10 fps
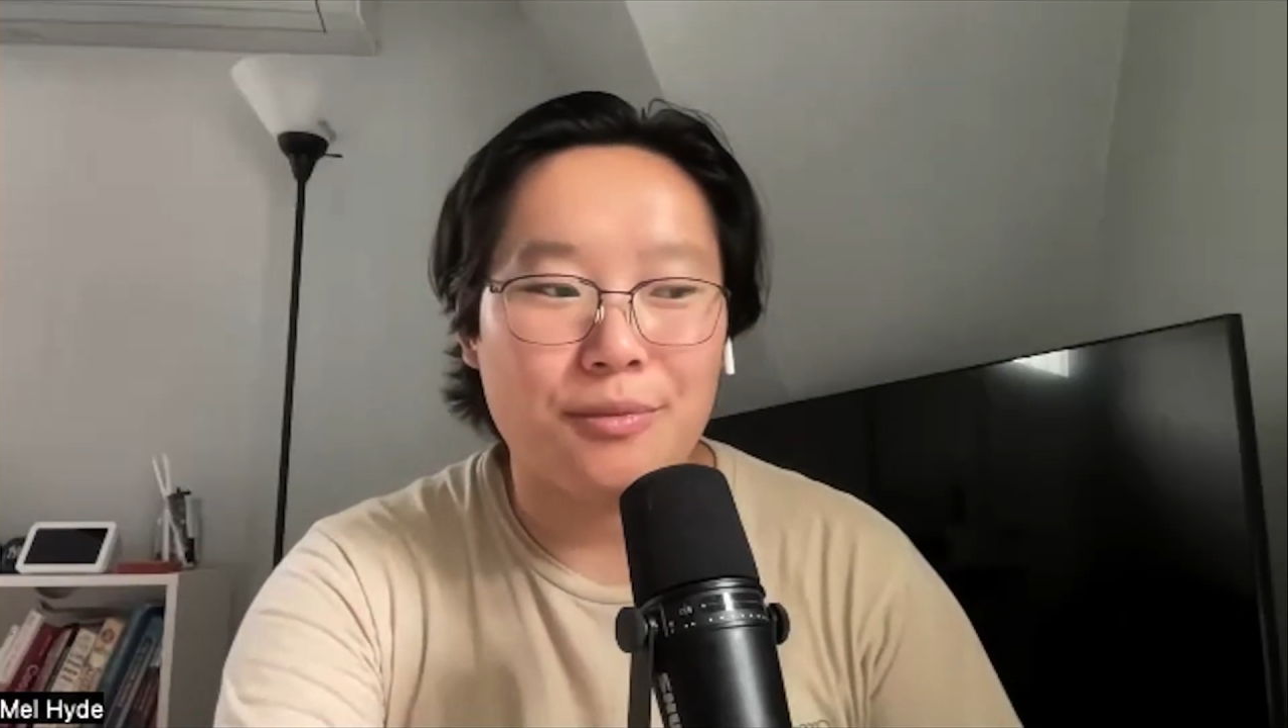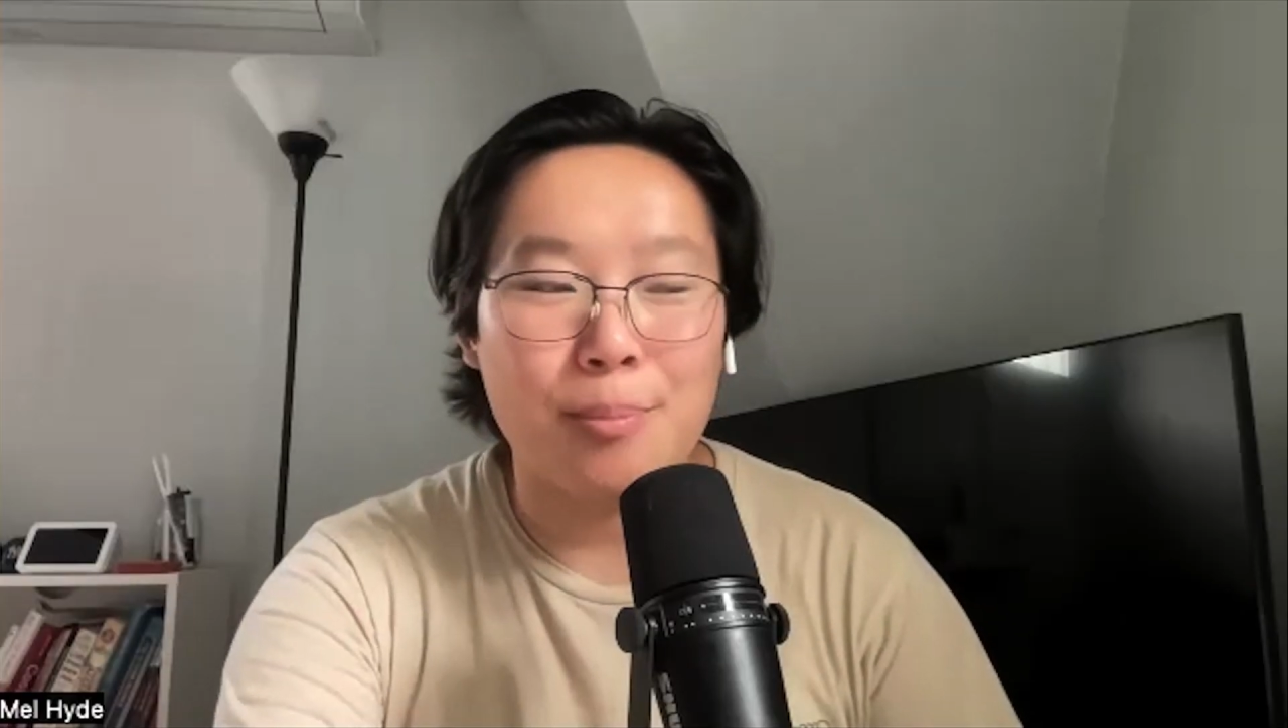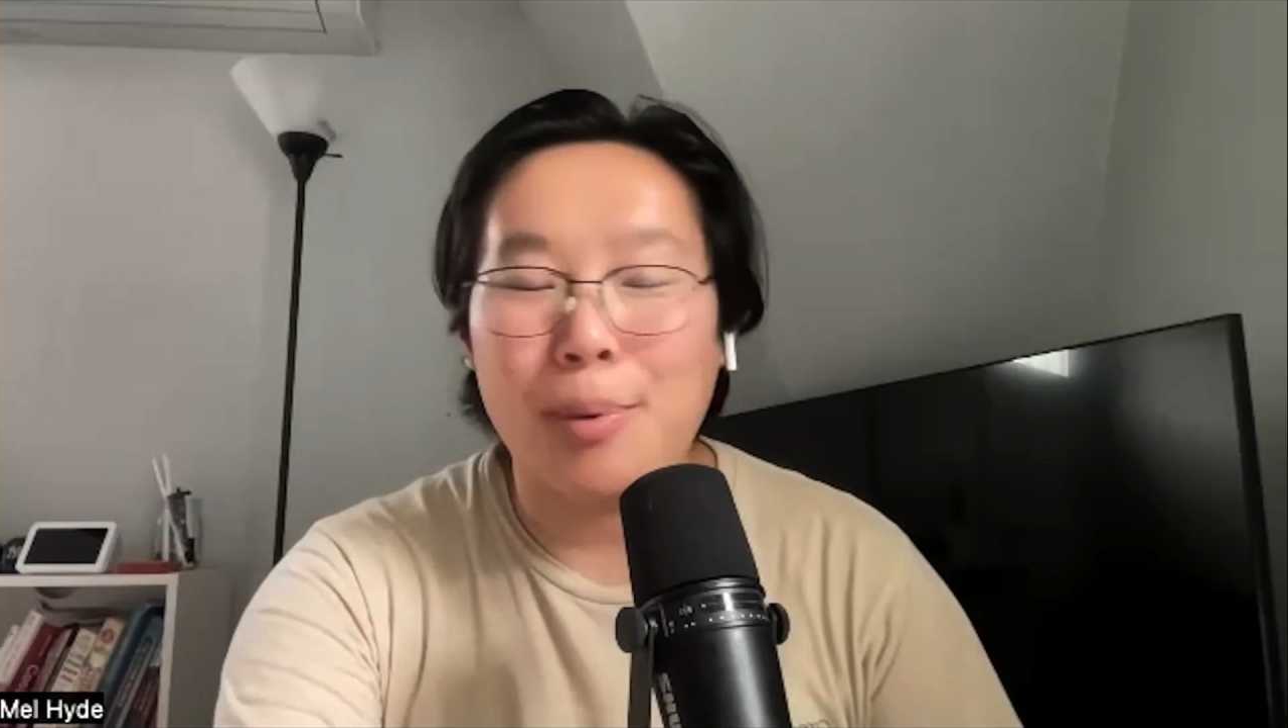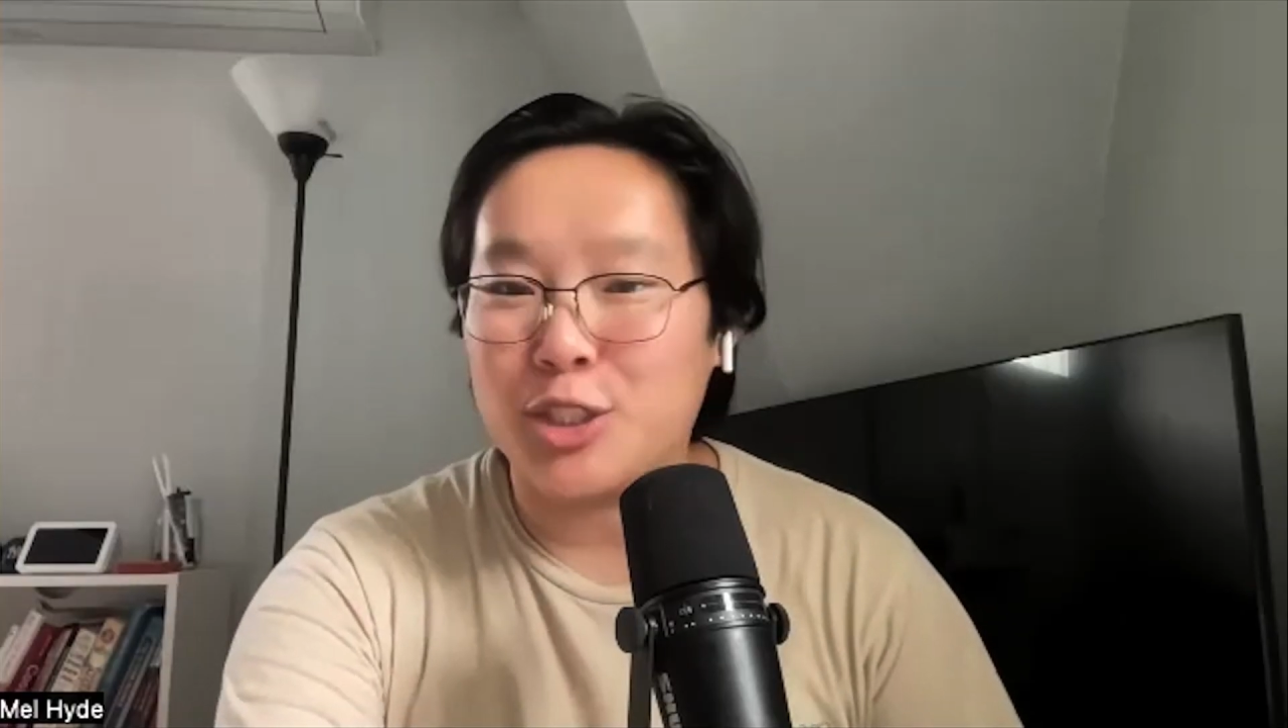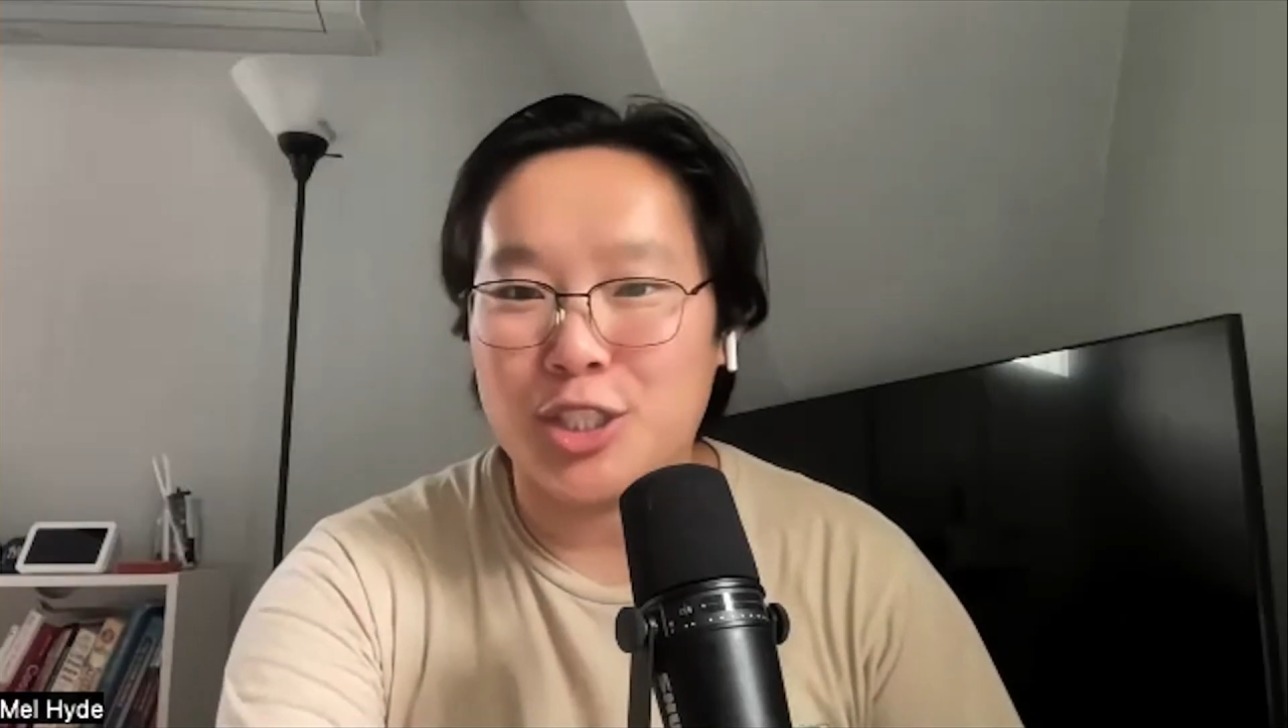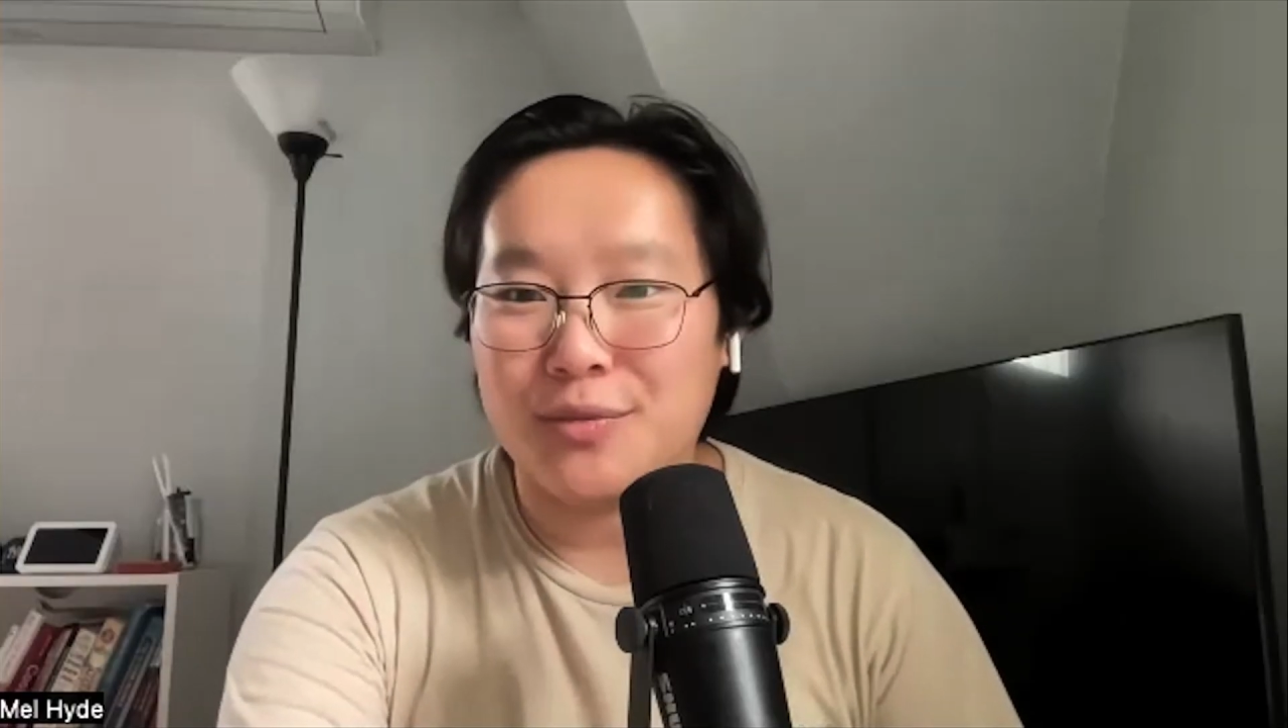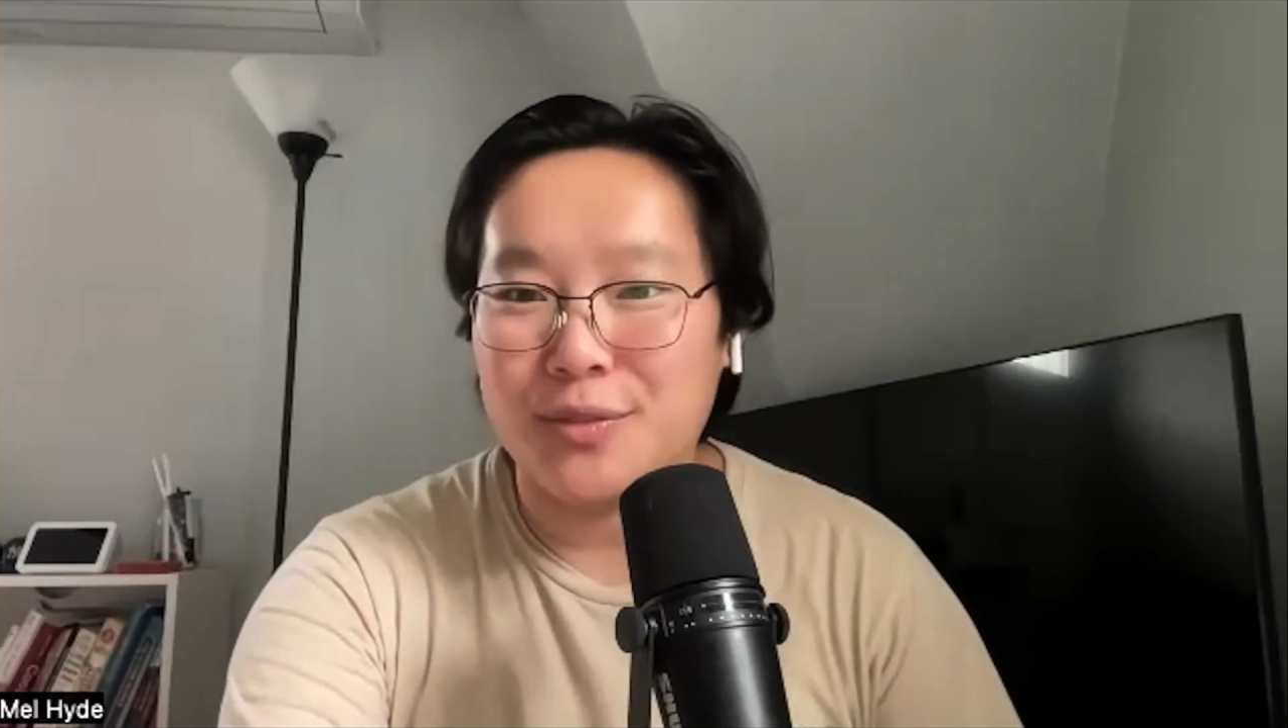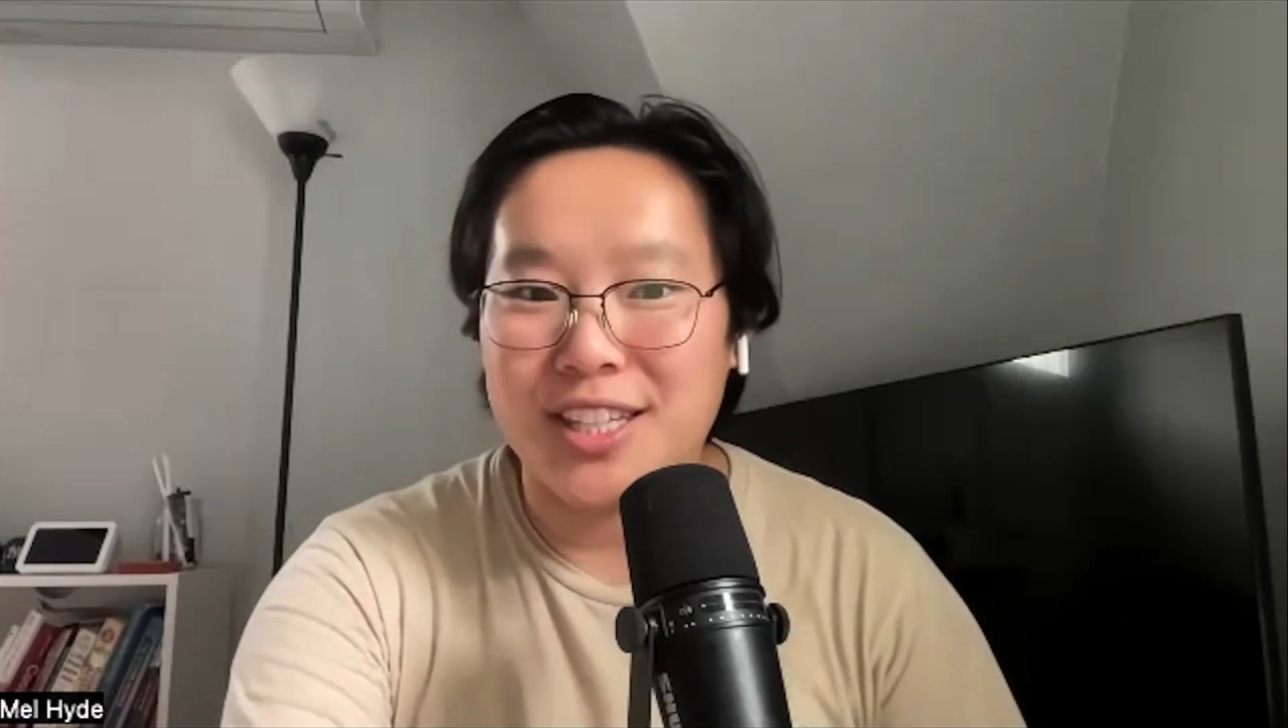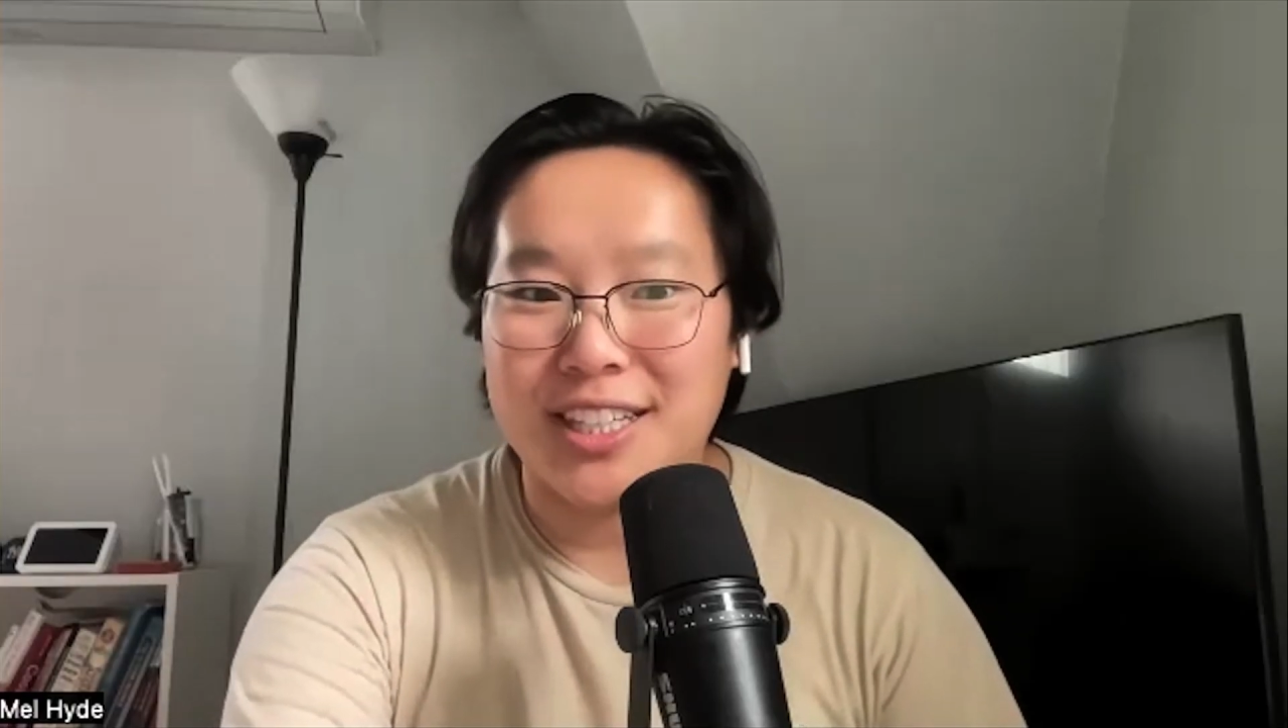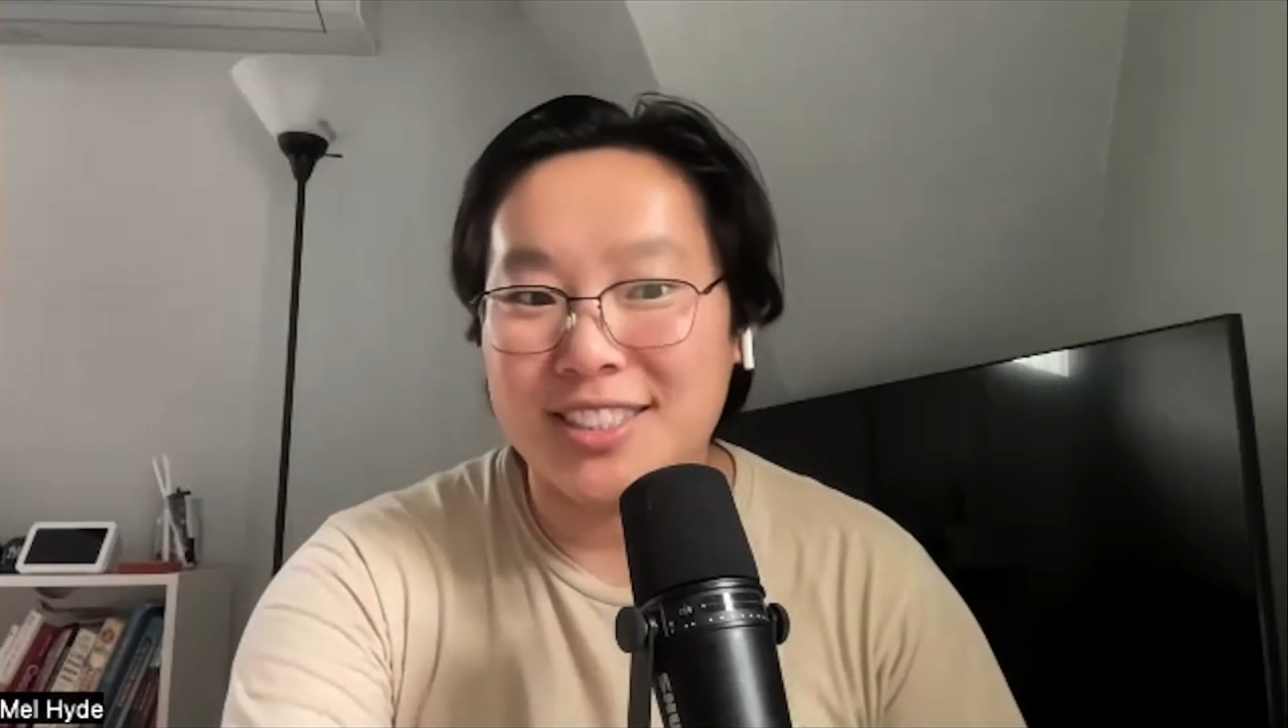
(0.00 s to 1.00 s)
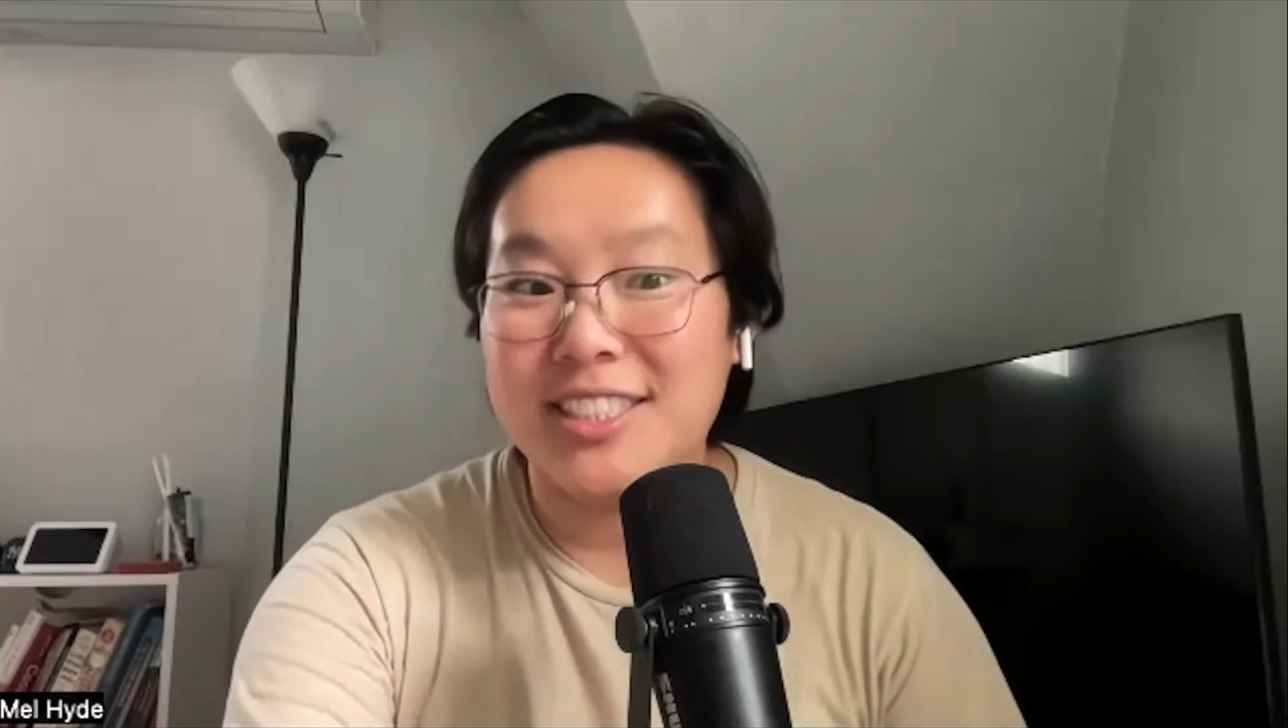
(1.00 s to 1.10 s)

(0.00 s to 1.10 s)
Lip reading: a bunch of different things.